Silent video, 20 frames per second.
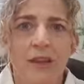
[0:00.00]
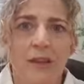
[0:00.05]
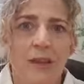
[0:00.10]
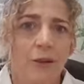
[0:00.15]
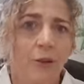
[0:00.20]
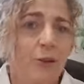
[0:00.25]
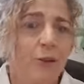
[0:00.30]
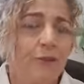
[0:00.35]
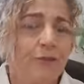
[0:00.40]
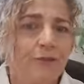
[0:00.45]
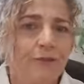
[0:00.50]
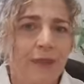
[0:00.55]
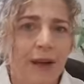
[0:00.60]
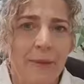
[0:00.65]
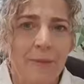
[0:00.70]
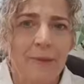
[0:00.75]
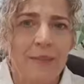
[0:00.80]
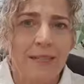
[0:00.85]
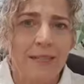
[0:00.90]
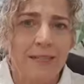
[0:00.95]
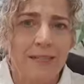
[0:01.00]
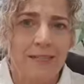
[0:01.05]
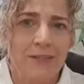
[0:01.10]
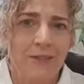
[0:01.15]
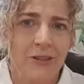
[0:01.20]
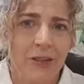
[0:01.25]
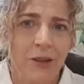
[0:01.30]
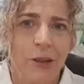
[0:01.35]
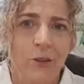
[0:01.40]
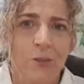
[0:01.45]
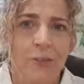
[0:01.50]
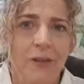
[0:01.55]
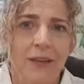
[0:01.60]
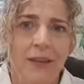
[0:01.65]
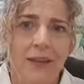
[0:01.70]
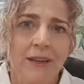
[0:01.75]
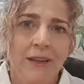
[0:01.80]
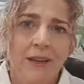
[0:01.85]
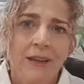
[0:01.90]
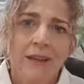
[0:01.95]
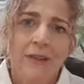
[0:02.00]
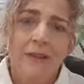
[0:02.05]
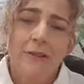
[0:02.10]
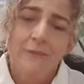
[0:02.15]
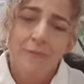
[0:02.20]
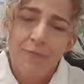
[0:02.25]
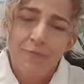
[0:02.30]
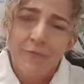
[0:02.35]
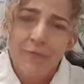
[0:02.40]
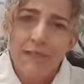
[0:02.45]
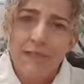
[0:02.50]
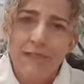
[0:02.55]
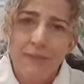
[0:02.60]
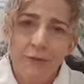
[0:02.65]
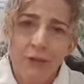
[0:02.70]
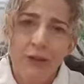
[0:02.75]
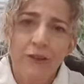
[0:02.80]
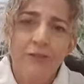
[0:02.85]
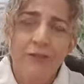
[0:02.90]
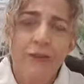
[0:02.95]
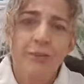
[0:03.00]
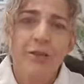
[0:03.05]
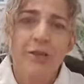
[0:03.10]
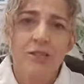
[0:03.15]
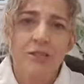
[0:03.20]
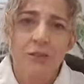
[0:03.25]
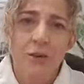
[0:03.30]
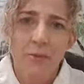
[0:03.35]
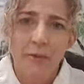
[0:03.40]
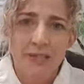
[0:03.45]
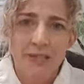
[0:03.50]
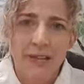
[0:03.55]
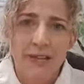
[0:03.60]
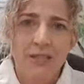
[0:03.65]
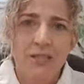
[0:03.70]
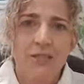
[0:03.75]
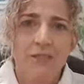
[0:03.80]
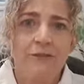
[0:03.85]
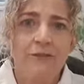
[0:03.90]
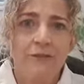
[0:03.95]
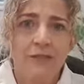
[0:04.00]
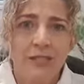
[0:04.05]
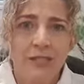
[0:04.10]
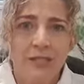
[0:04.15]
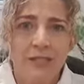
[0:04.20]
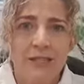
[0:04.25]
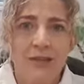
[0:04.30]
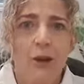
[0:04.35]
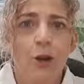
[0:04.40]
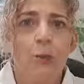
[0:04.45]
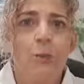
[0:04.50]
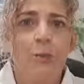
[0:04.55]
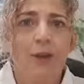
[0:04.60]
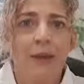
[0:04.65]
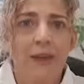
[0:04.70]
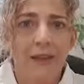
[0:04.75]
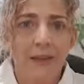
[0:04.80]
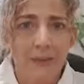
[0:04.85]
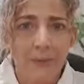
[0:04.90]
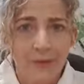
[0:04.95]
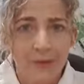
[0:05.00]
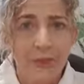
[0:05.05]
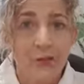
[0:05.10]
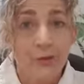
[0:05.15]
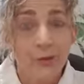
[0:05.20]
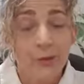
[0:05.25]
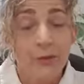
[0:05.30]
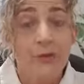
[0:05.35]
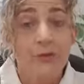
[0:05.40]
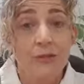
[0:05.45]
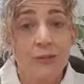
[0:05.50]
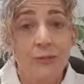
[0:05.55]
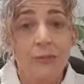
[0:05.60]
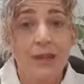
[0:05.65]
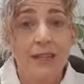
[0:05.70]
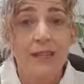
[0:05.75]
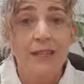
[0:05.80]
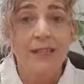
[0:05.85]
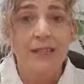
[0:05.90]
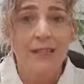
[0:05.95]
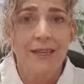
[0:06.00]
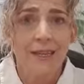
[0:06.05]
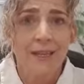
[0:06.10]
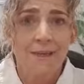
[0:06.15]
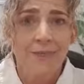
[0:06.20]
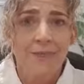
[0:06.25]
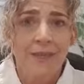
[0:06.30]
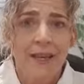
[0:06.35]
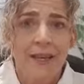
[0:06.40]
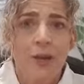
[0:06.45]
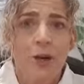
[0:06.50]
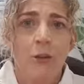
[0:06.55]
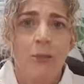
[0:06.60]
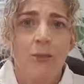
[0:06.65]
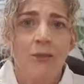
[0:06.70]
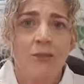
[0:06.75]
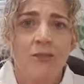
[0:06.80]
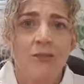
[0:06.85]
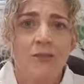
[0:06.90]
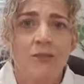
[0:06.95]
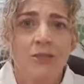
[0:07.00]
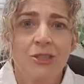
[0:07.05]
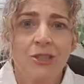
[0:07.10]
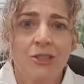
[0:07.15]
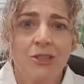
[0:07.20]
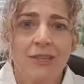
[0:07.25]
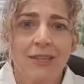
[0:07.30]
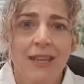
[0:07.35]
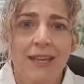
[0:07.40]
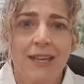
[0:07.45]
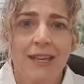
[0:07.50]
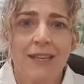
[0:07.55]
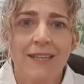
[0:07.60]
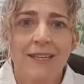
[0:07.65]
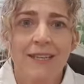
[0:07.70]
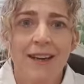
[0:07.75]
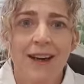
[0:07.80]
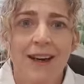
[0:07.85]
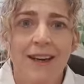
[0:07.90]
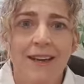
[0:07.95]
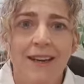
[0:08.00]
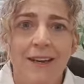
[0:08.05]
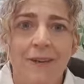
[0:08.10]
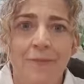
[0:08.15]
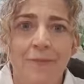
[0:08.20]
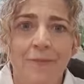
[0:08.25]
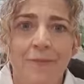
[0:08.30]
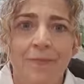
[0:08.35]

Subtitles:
They're all fabulous for helping. They've got a fabulous reputation for just helping, when you use them regularly, helping to reduce that anxiety.